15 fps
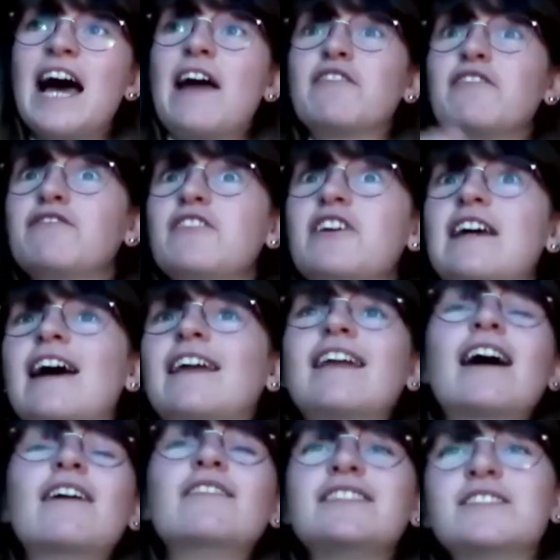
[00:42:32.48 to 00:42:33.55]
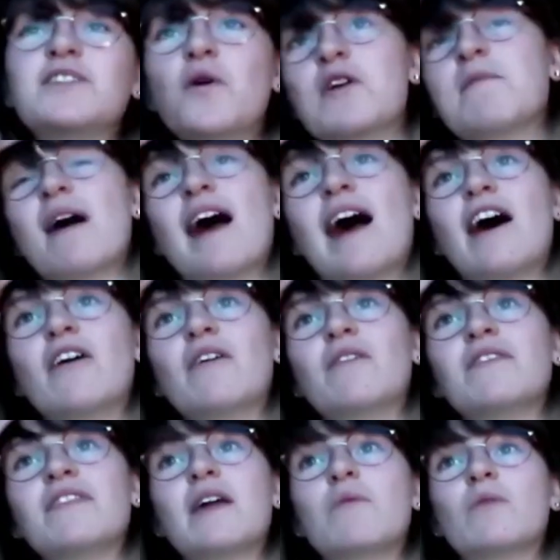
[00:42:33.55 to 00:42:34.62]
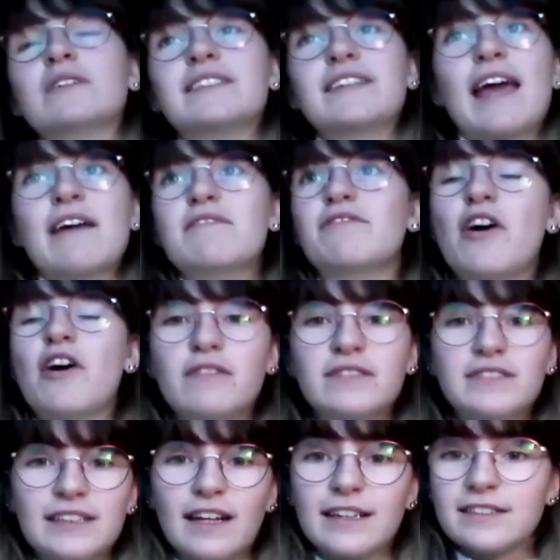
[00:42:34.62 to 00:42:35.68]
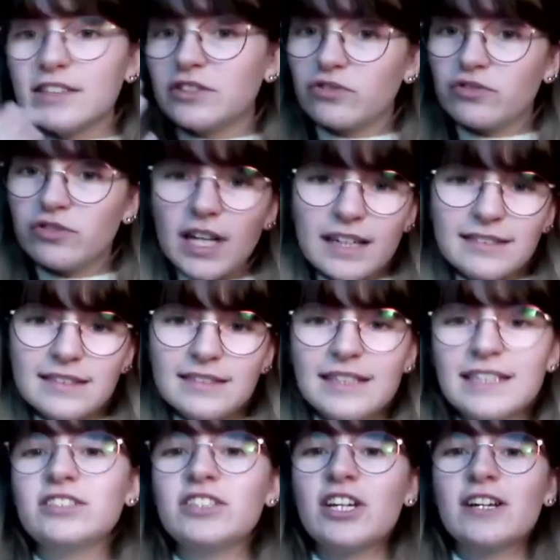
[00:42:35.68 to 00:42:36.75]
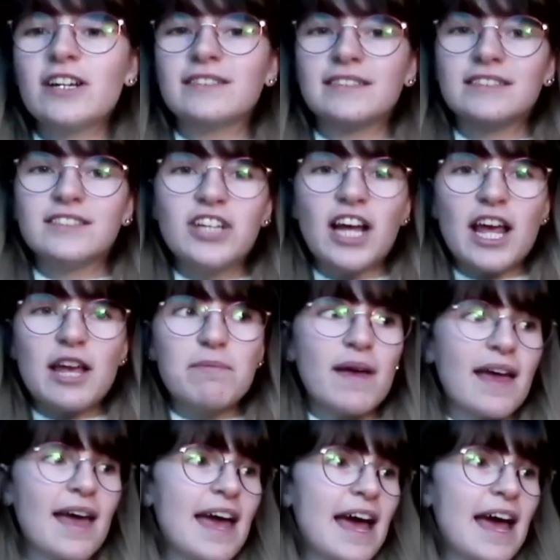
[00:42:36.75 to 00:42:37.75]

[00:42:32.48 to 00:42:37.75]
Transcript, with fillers: And the fit, and I was just talking about how they want to get involved in like social justice issues and JPIT,